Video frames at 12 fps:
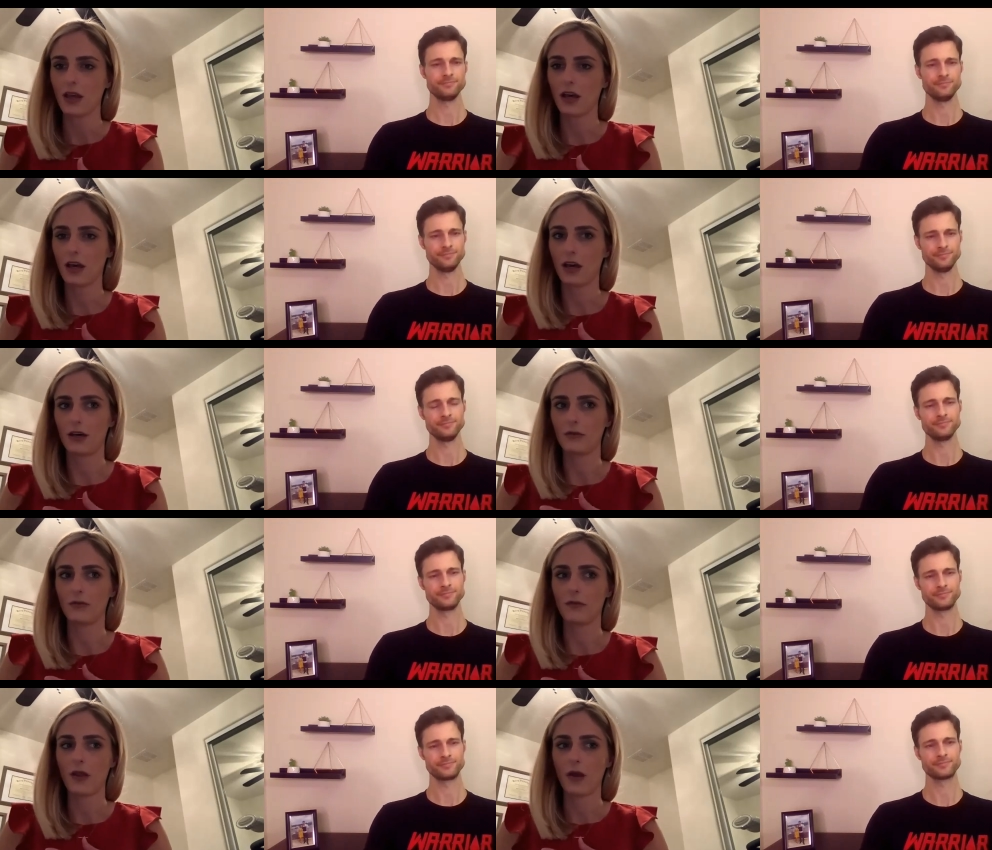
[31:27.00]

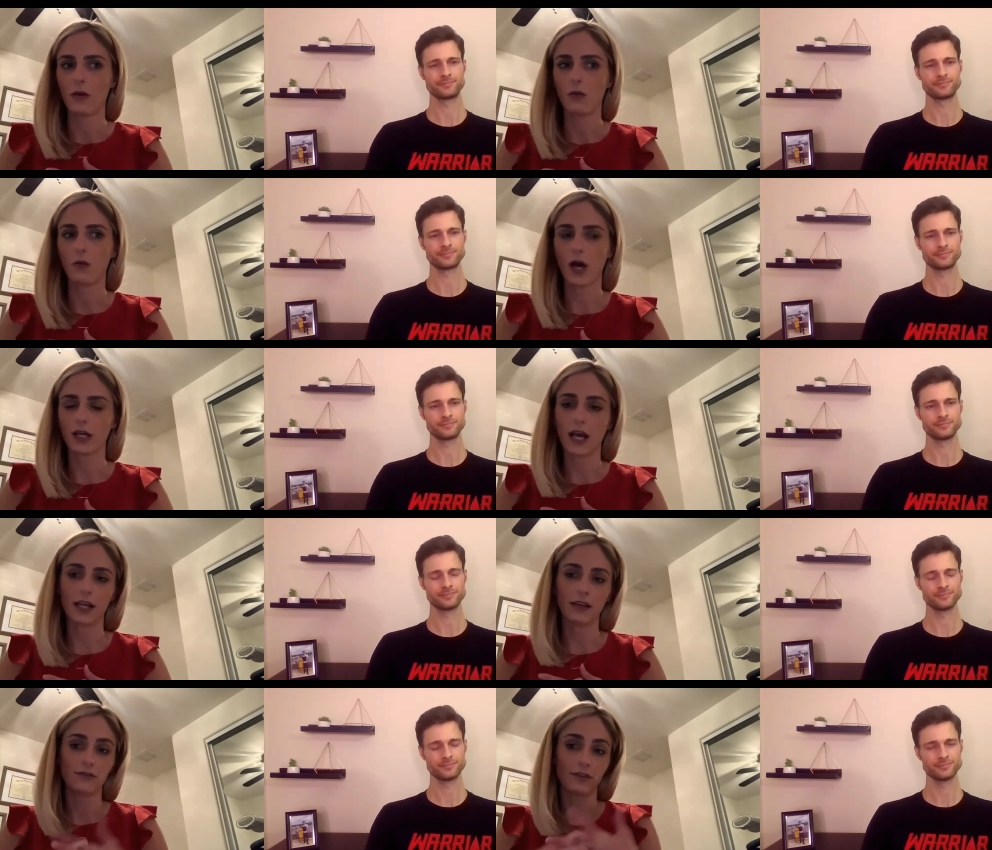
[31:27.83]
Speaker 1: um, what
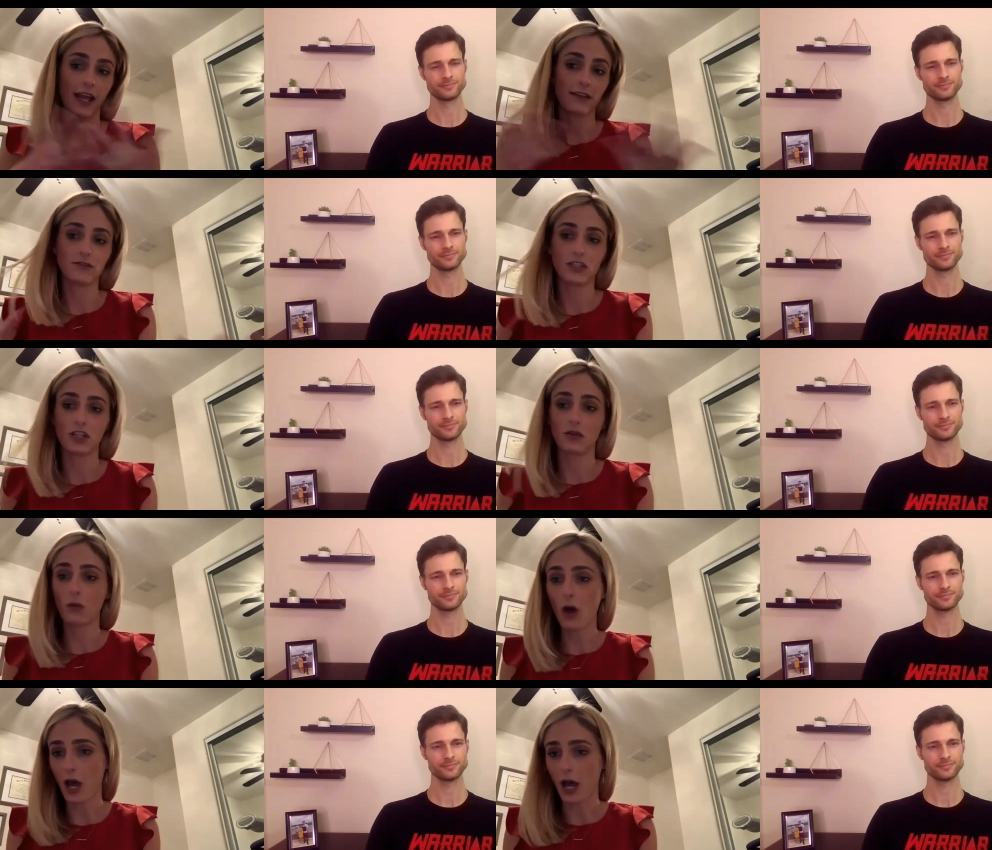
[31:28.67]
kind of life do
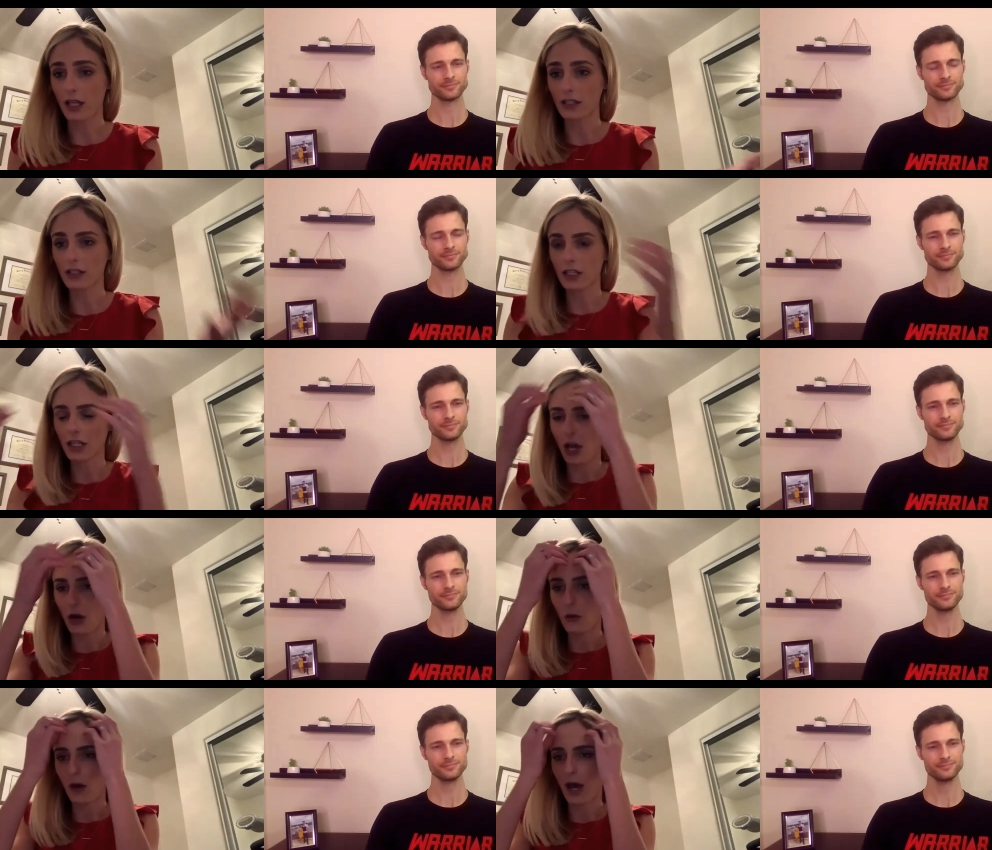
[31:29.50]
you want you
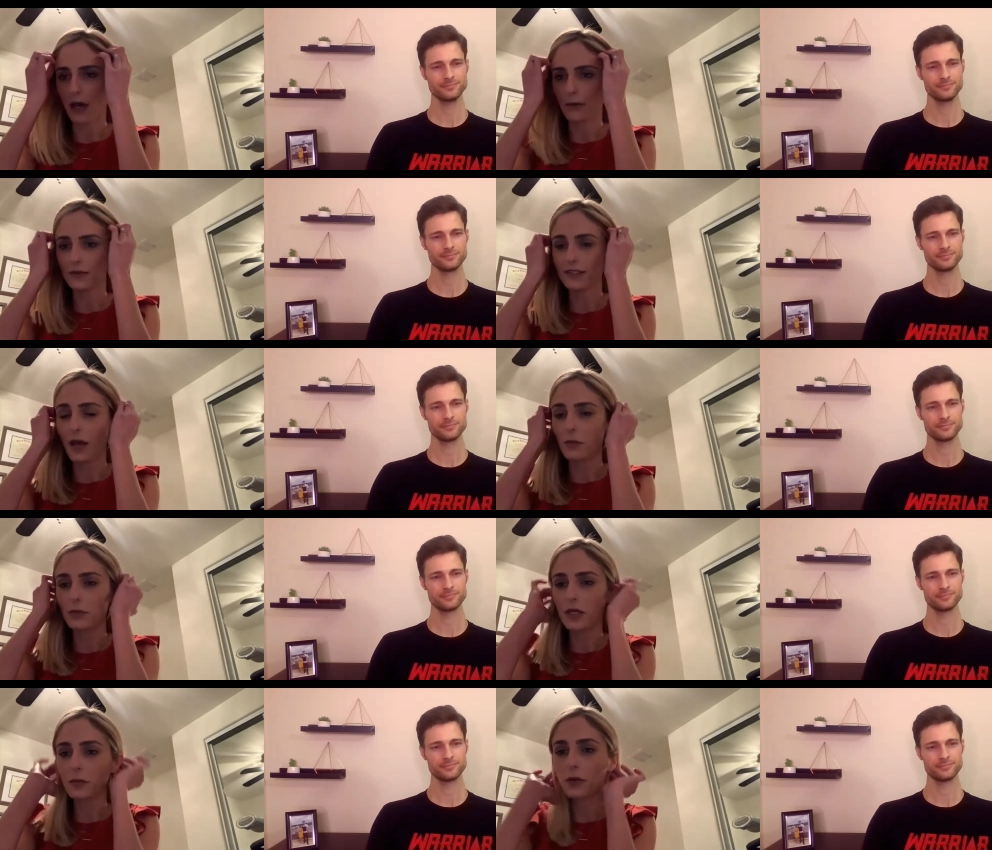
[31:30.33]
know um,
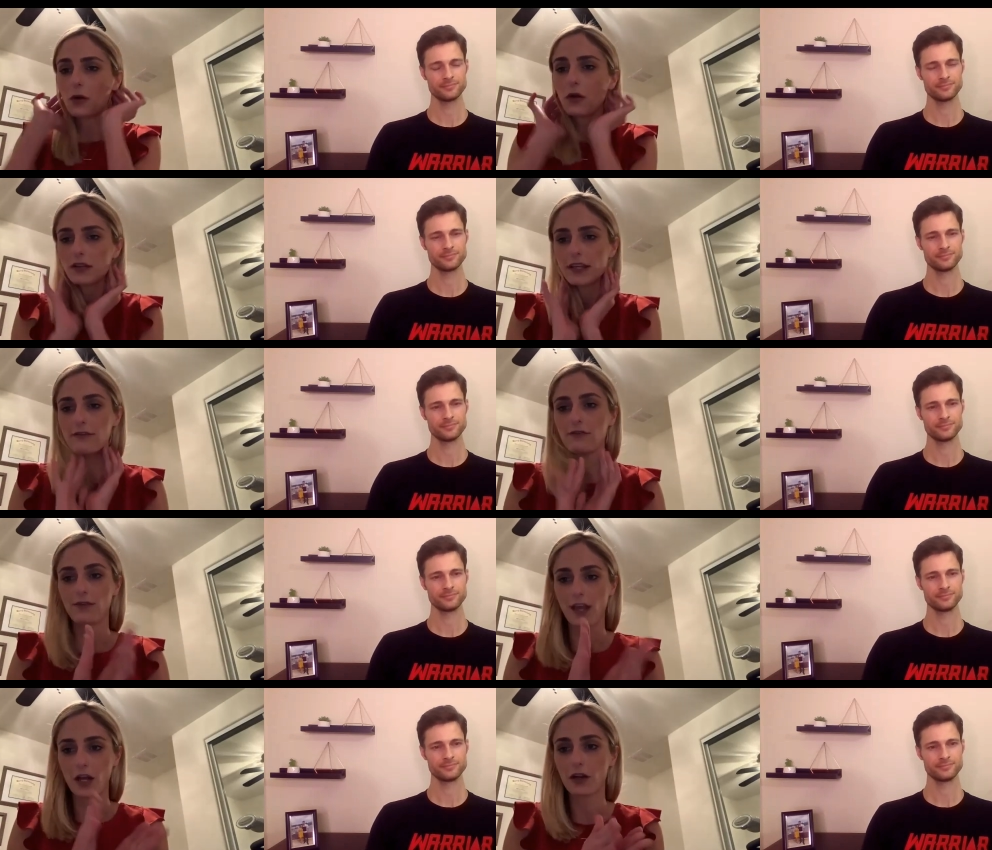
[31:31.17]
some people
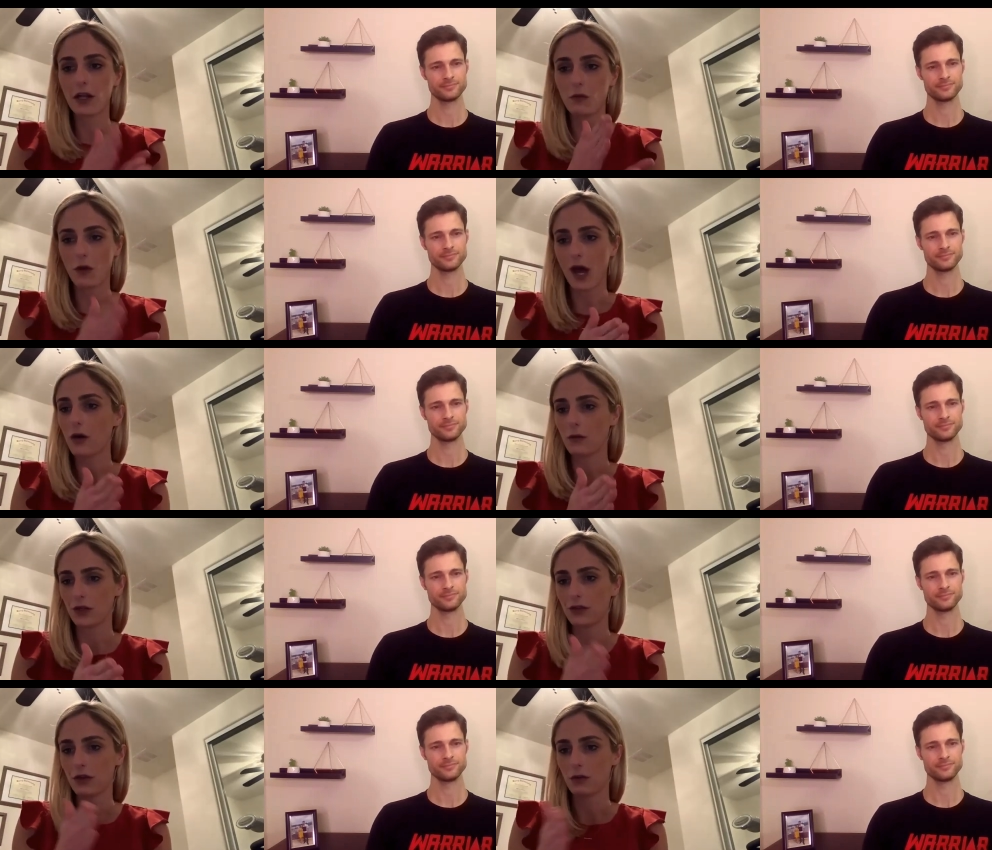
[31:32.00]
live very
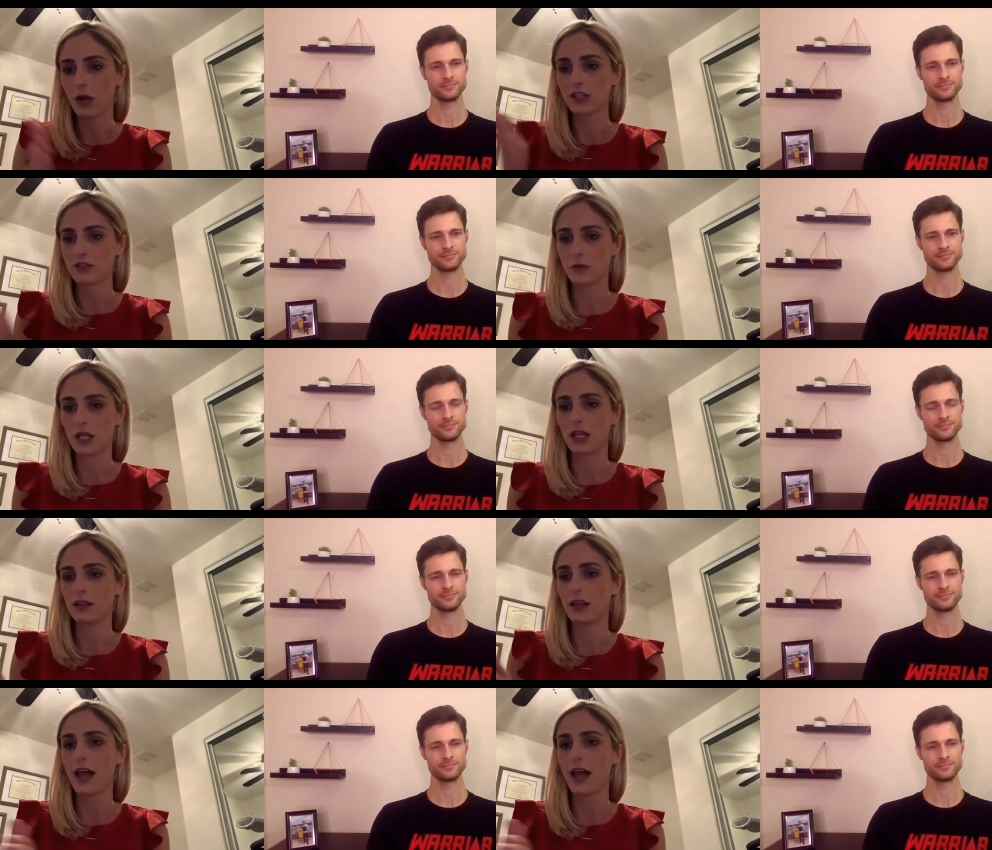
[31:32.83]
well with a
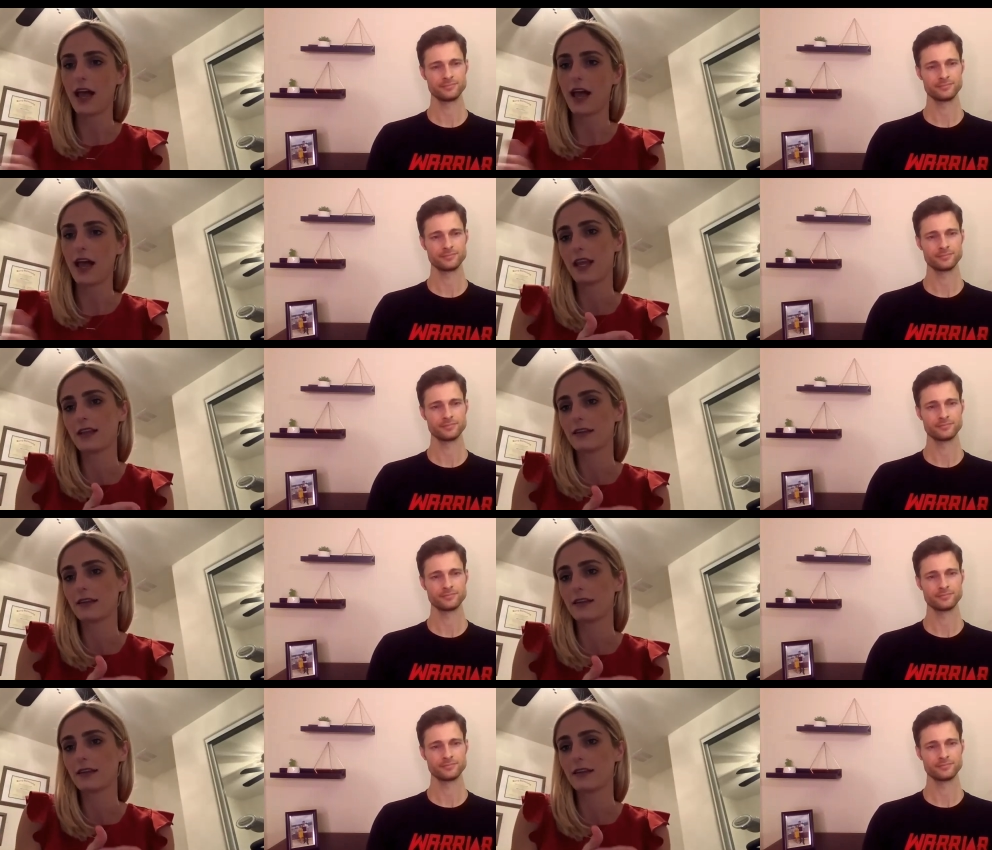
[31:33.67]
regimented life and they